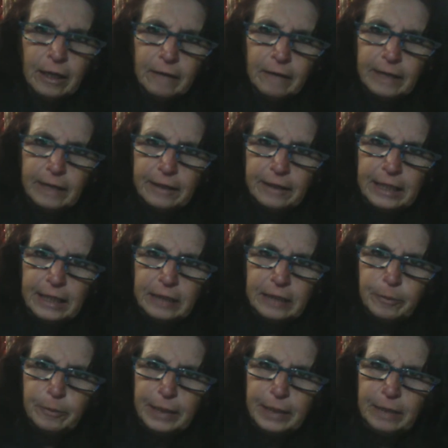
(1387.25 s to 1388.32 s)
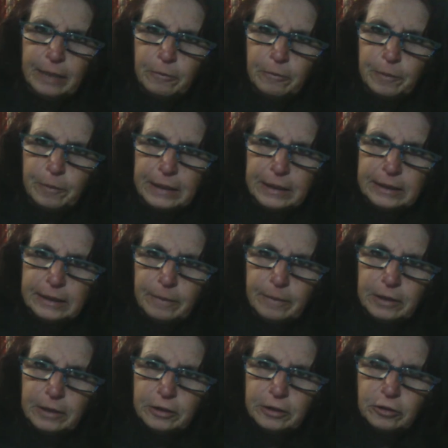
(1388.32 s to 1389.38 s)
I reckon the inner bean will be
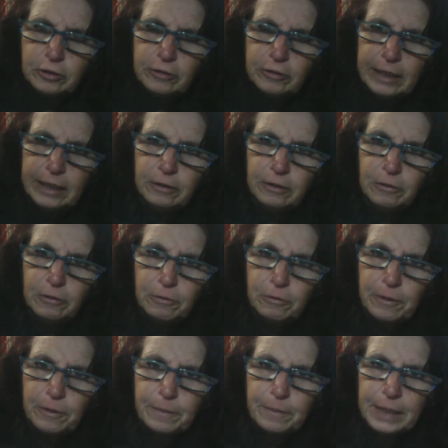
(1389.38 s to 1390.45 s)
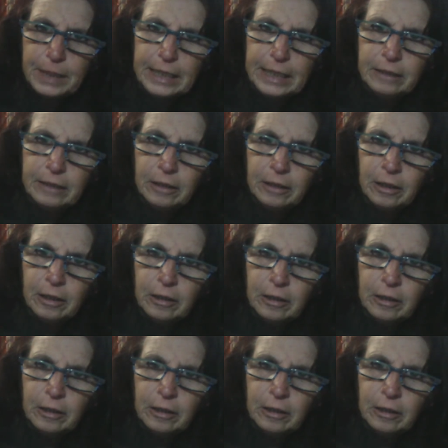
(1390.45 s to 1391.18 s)
similar to a Great Northern bean